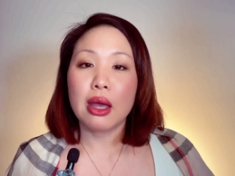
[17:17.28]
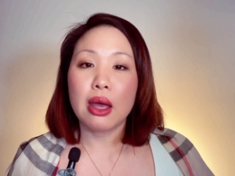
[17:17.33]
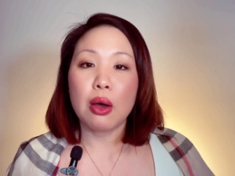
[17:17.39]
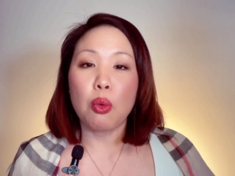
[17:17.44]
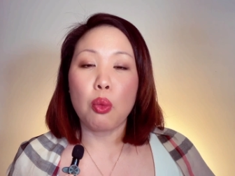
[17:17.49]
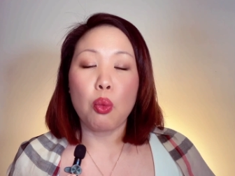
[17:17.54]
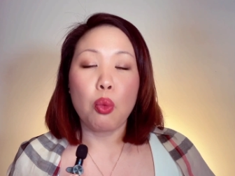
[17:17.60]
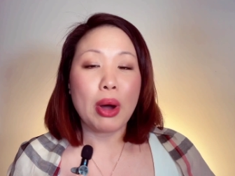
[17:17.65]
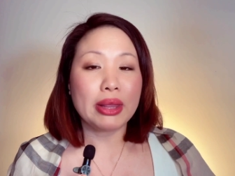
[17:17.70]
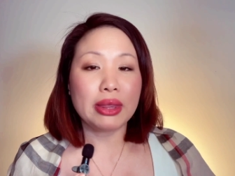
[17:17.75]

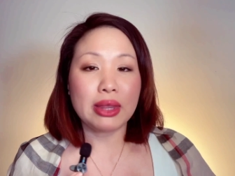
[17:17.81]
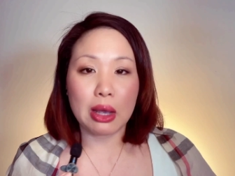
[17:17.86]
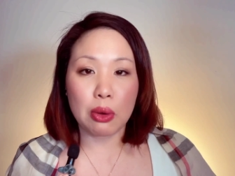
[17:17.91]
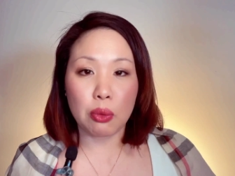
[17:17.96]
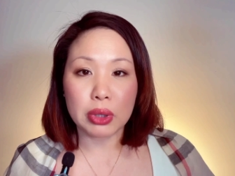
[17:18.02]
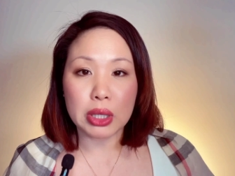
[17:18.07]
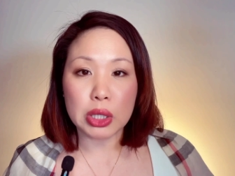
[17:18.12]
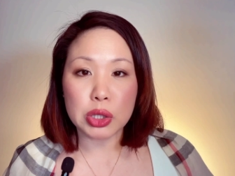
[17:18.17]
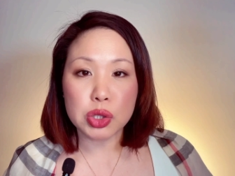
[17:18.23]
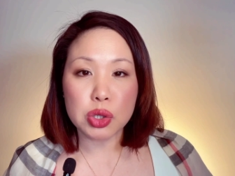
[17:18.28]
what they
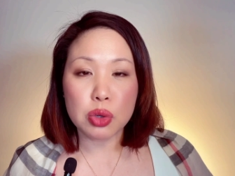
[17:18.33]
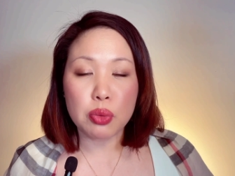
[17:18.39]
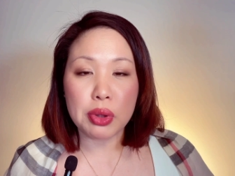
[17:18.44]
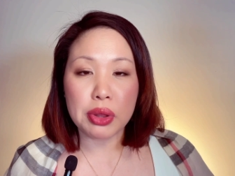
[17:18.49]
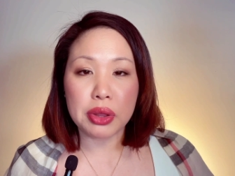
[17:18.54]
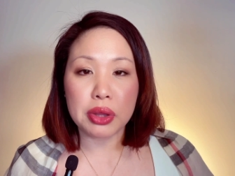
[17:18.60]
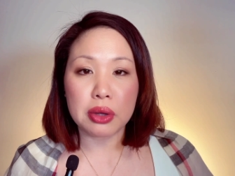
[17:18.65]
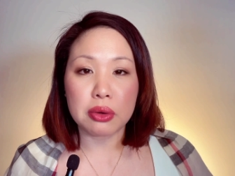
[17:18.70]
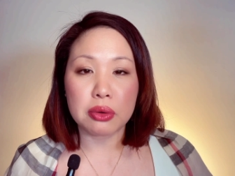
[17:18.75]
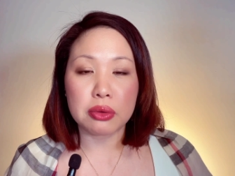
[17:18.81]
want to do
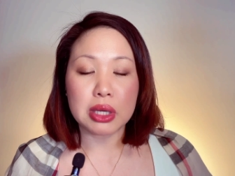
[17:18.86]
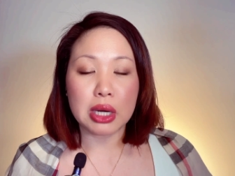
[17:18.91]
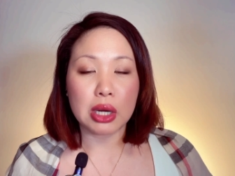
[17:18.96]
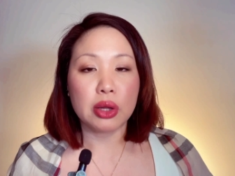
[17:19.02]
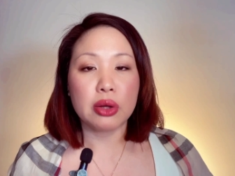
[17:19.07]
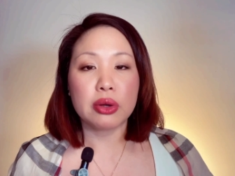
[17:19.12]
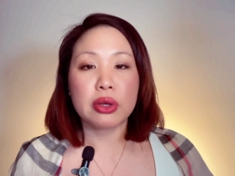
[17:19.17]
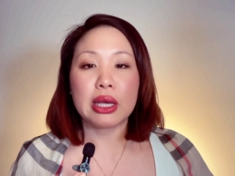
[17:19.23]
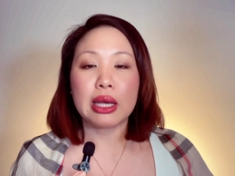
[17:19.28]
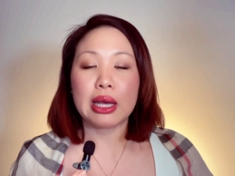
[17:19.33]
with you. They're
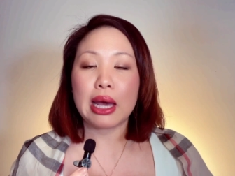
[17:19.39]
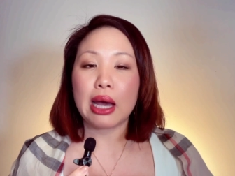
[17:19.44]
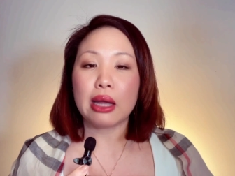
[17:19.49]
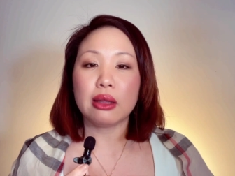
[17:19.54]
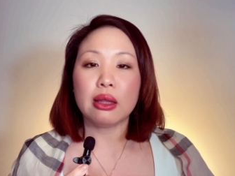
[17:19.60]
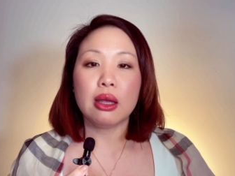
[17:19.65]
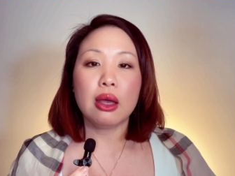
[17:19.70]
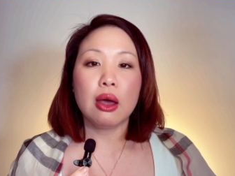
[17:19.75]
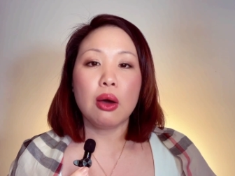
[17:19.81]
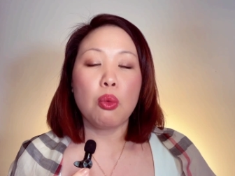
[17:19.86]
looking
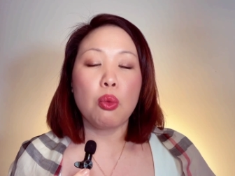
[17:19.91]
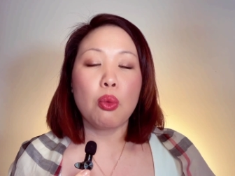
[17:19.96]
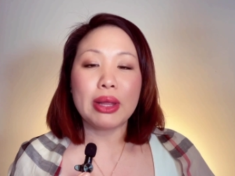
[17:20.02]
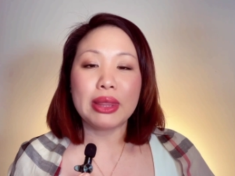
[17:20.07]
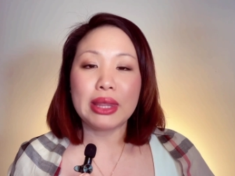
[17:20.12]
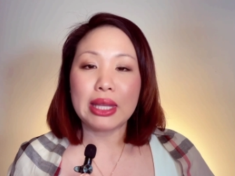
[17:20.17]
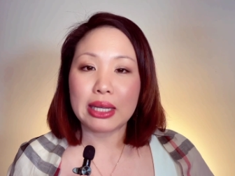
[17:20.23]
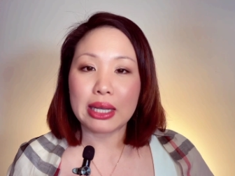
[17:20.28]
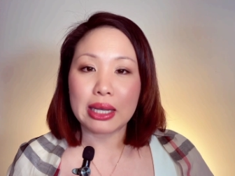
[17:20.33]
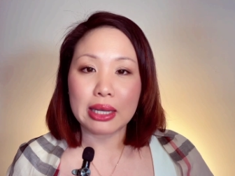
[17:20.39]
at what
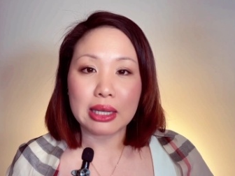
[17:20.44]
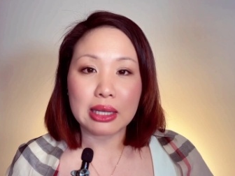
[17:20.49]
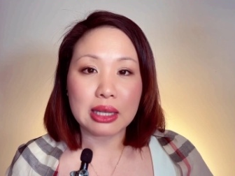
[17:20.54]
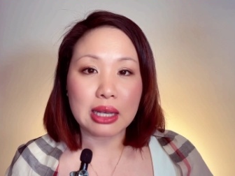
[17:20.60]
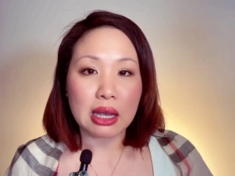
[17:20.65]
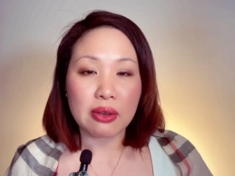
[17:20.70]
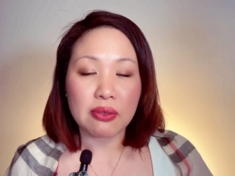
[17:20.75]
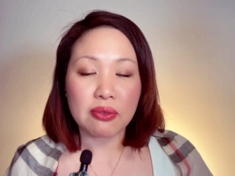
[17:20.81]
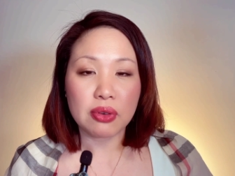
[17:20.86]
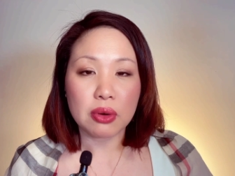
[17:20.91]
they can
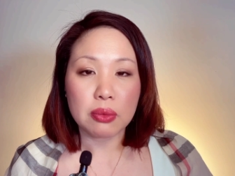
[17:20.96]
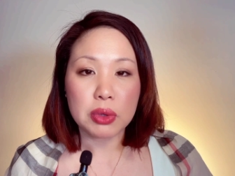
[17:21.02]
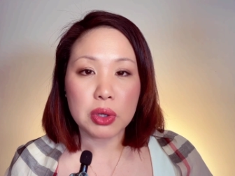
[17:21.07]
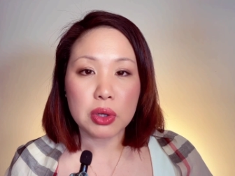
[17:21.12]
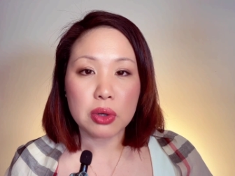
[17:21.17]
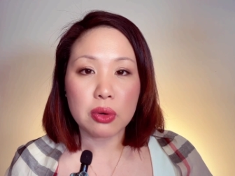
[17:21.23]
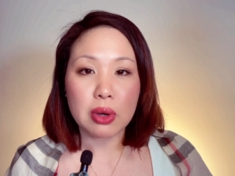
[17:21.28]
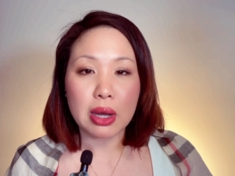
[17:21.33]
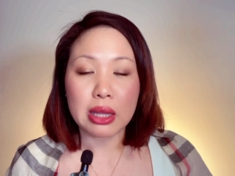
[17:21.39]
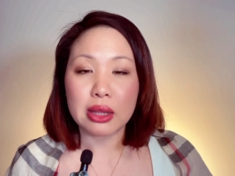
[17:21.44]
gain from
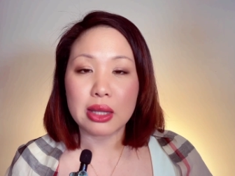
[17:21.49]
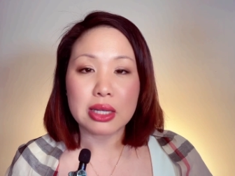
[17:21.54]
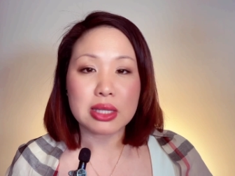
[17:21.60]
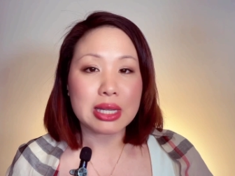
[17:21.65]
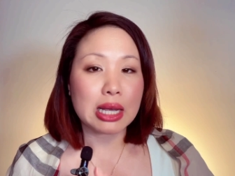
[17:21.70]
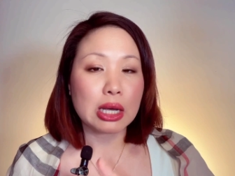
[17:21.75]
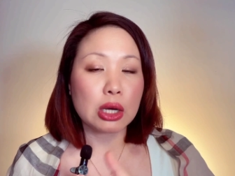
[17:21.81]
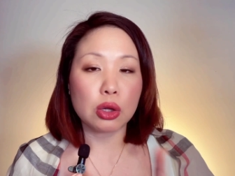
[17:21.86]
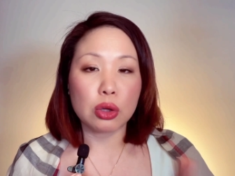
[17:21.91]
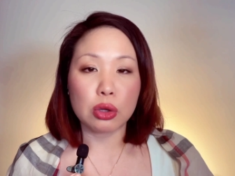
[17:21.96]
you, and this
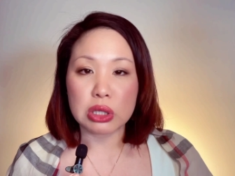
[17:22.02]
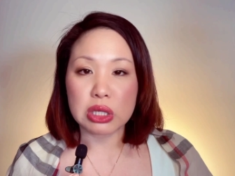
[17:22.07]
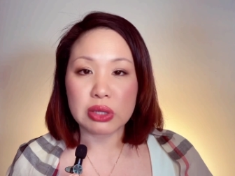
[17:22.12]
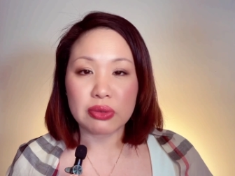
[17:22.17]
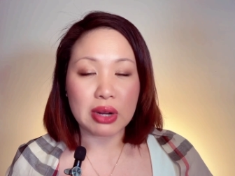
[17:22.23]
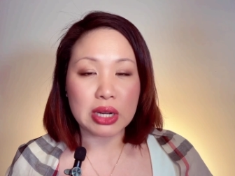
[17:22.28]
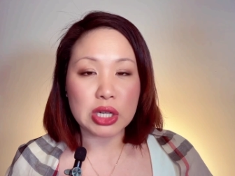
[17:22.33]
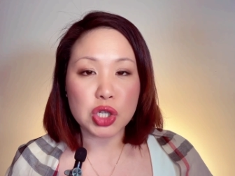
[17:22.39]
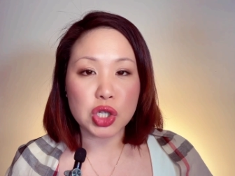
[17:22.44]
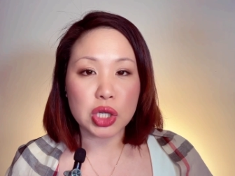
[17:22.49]
includes
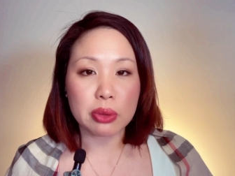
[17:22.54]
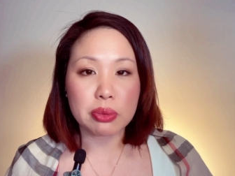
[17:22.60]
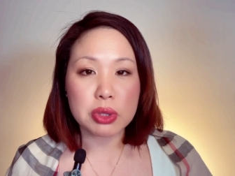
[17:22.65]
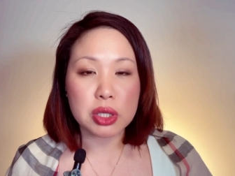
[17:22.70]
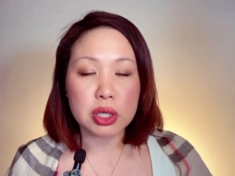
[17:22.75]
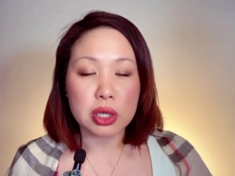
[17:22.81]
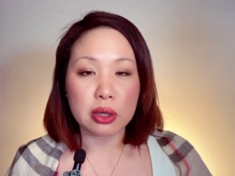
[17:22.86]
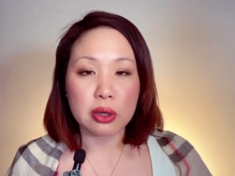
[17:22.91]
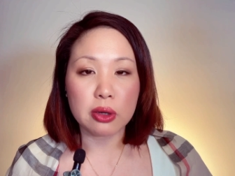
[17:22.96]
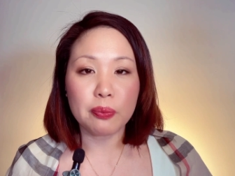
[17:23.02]
friendships
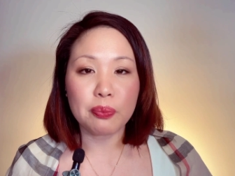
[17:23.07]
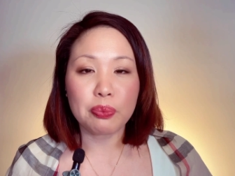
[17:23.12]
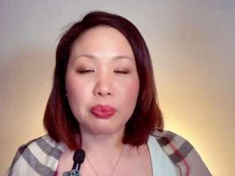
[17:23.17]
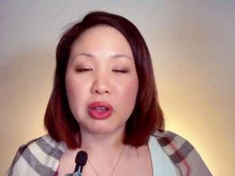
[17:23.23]
too.